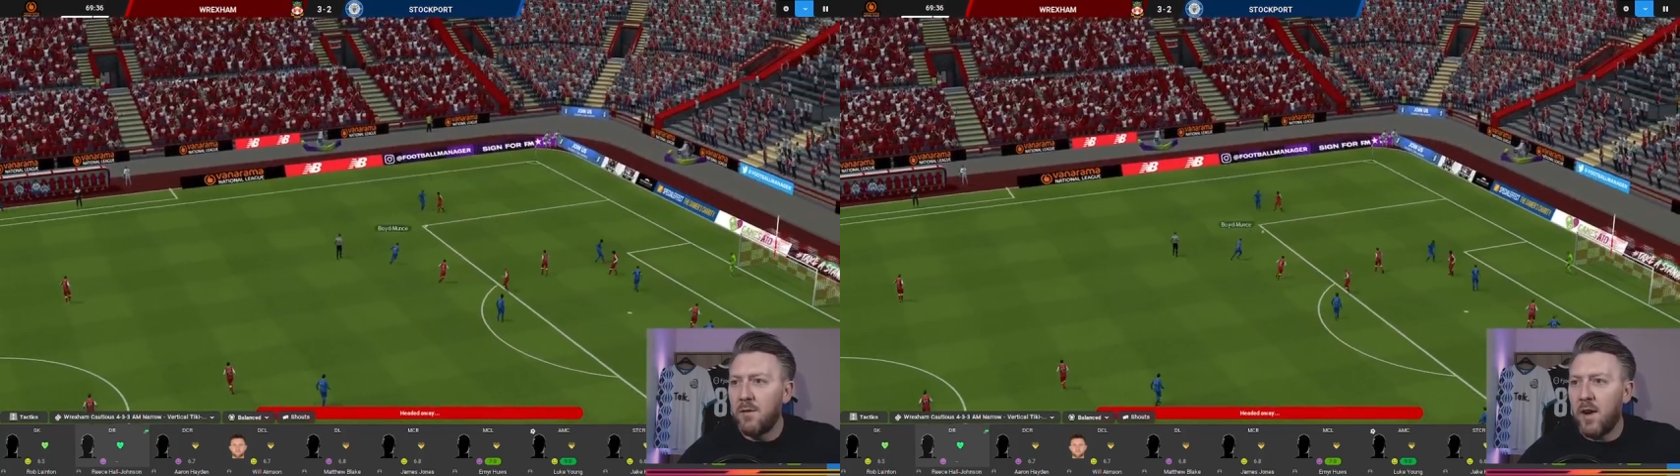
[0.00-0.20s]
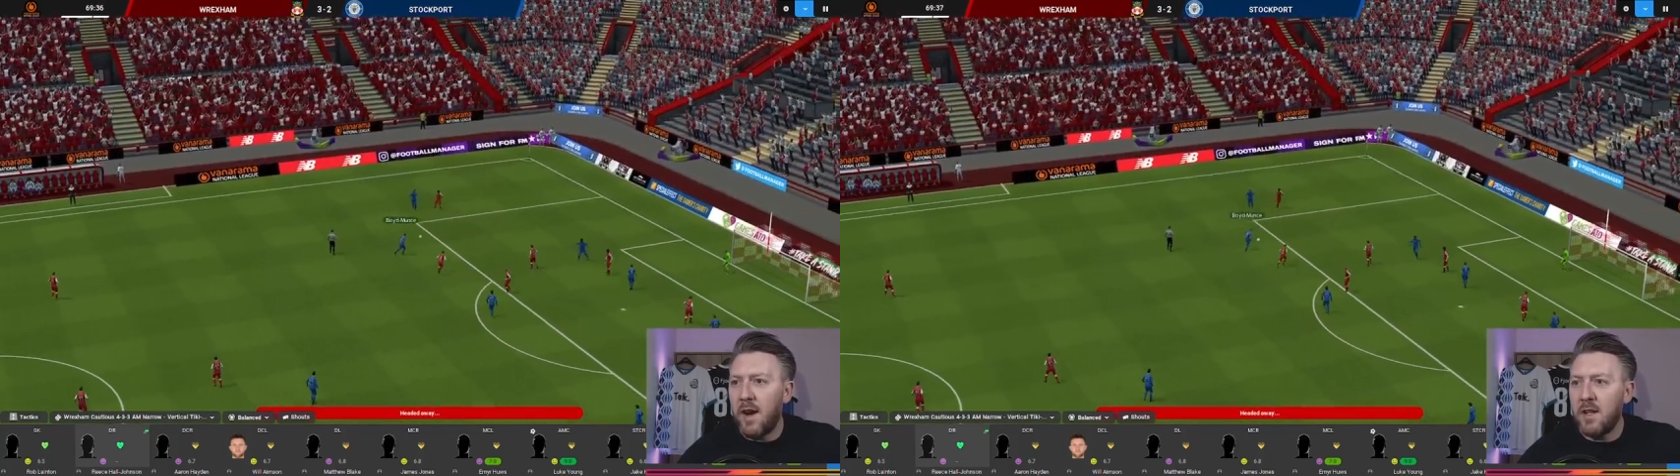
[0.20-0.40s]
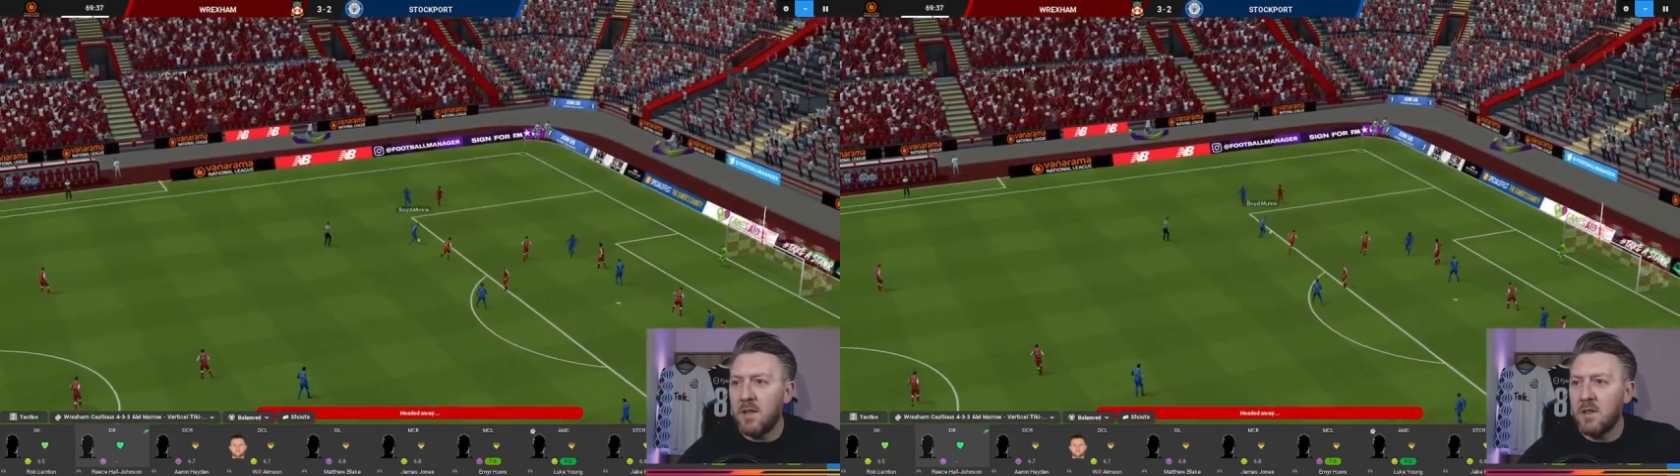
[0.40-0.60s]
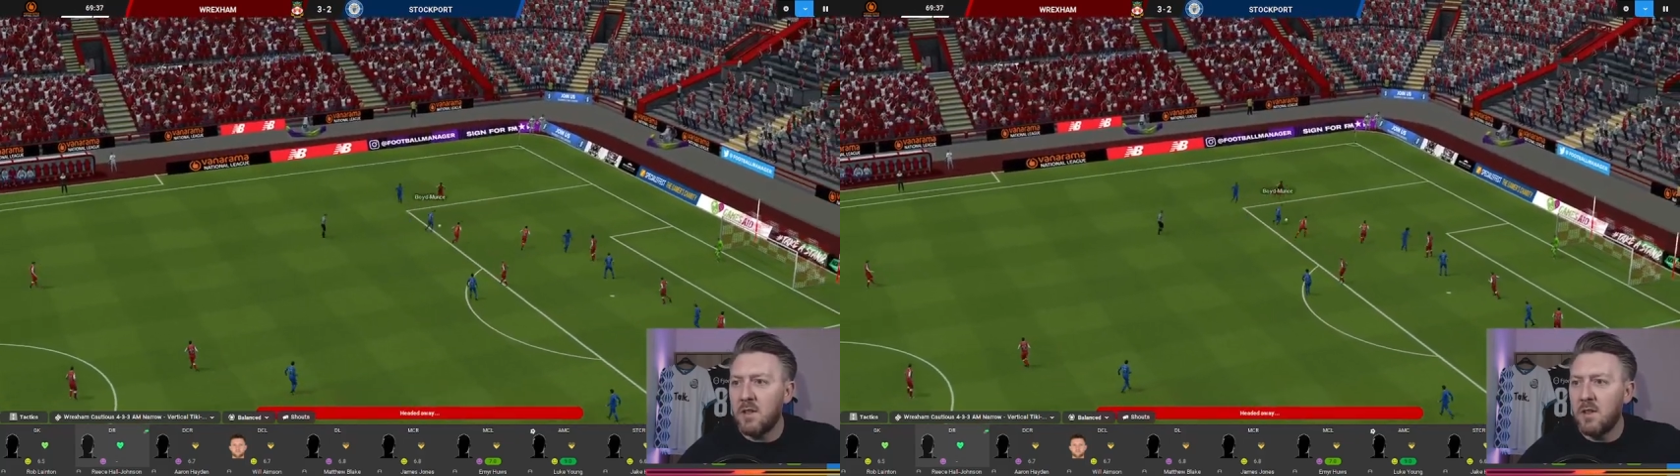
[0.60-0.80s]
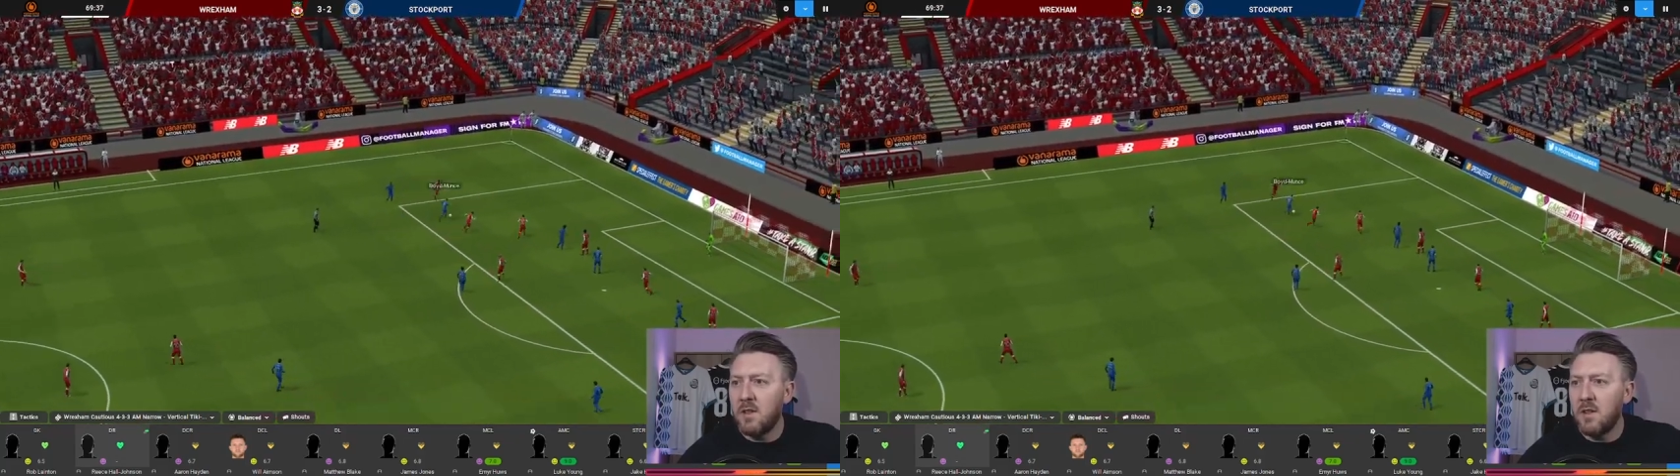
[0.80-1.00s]

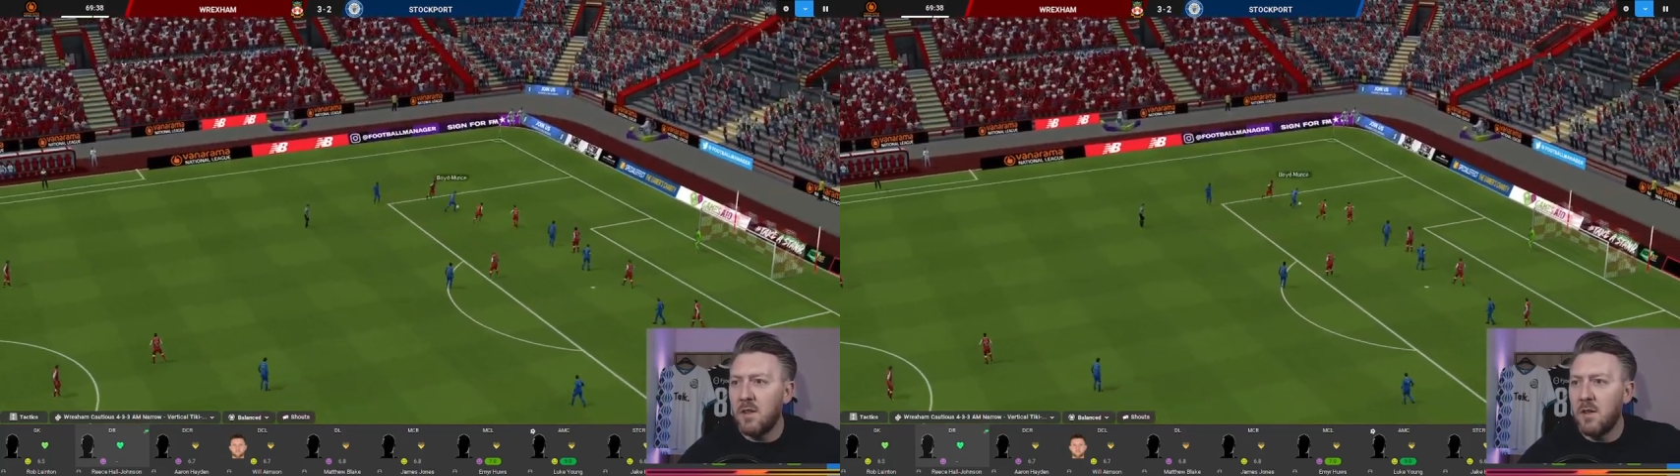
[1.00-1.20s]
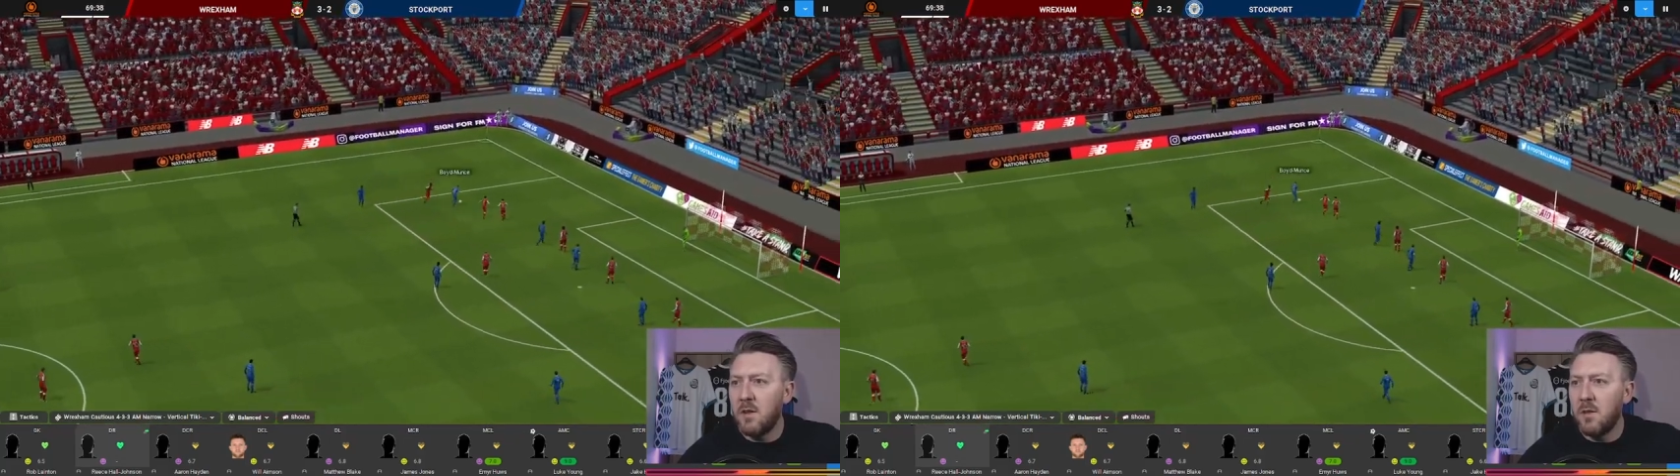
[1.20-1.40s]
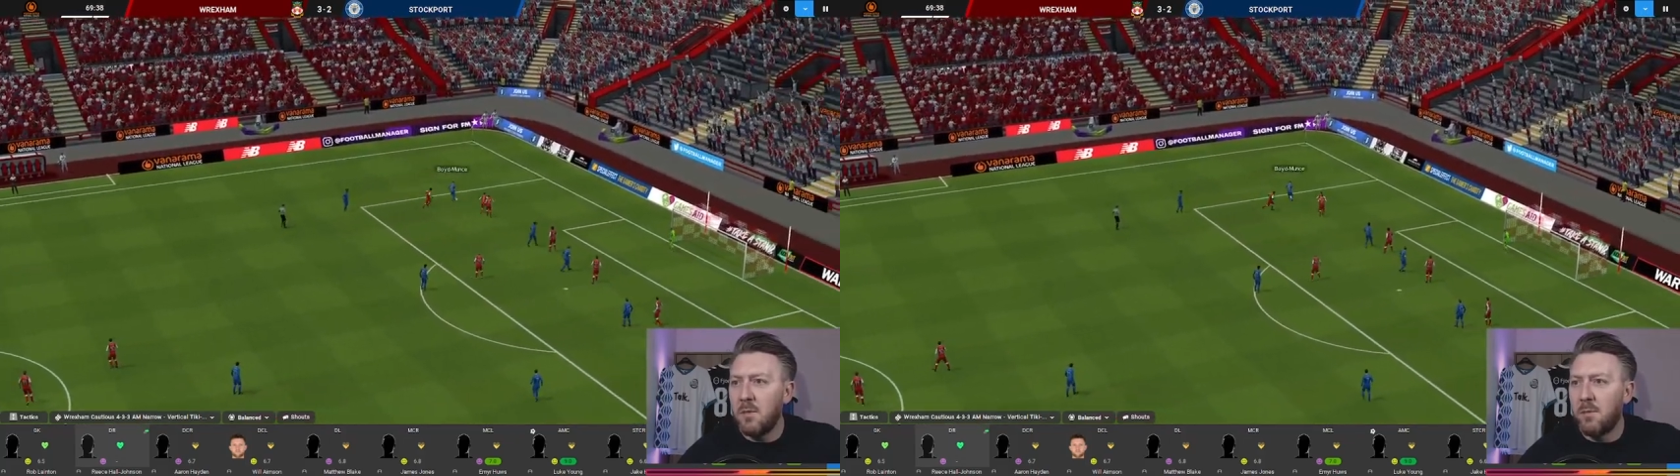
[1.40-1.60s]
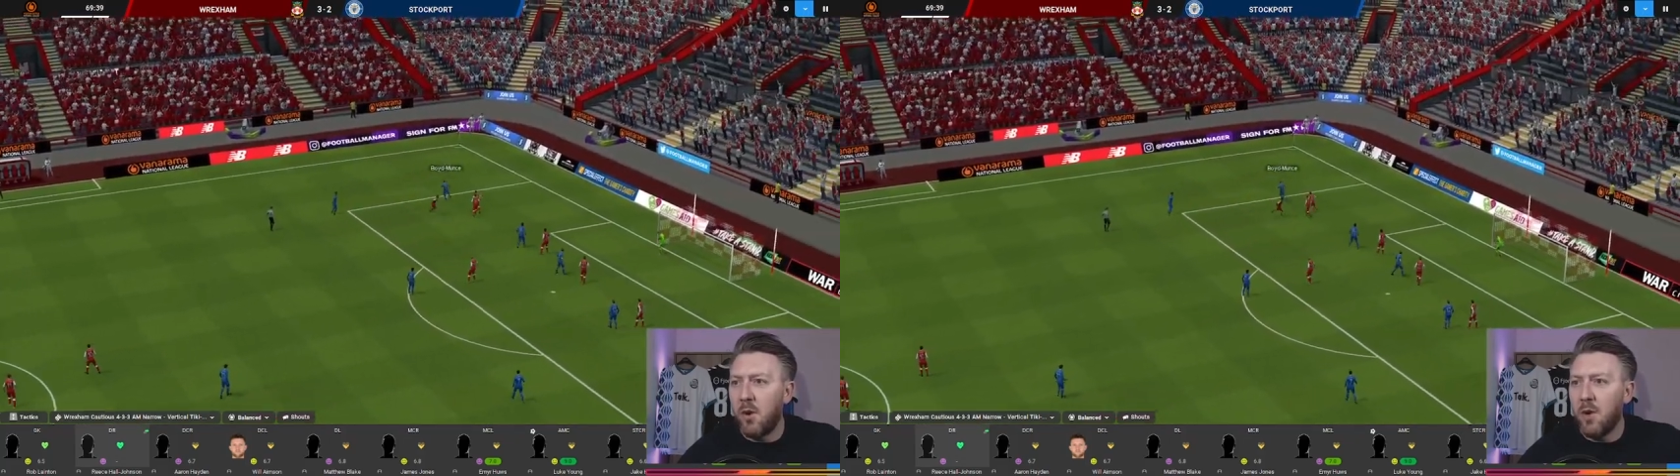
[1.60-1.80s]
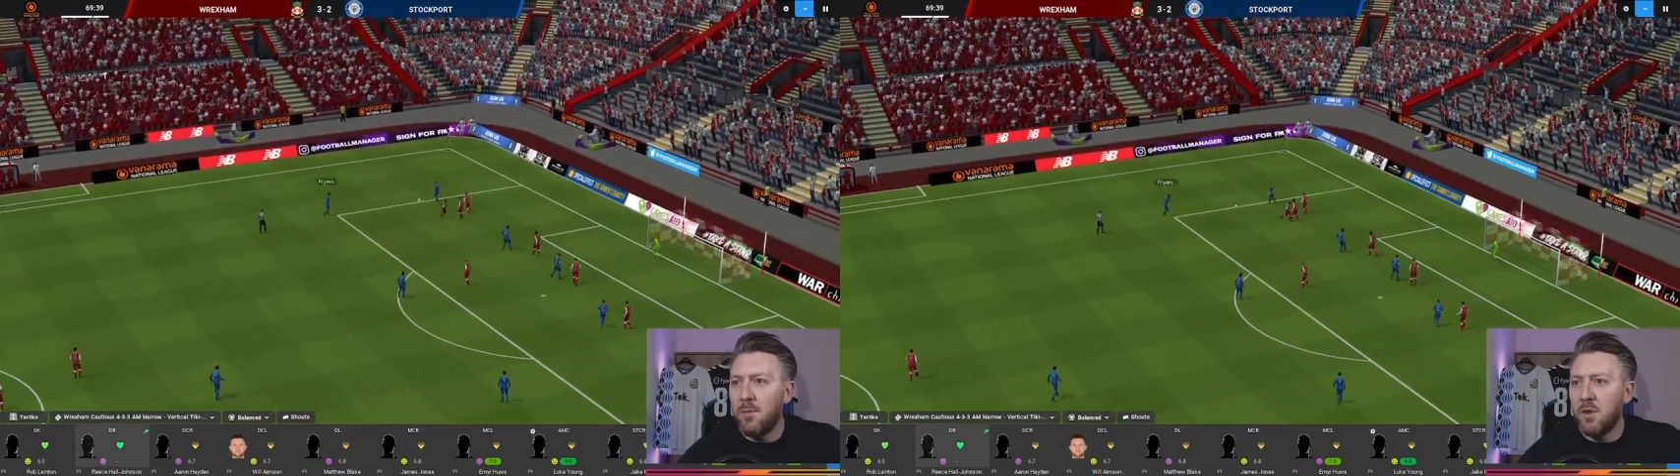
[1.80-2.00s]
Friars, Boyd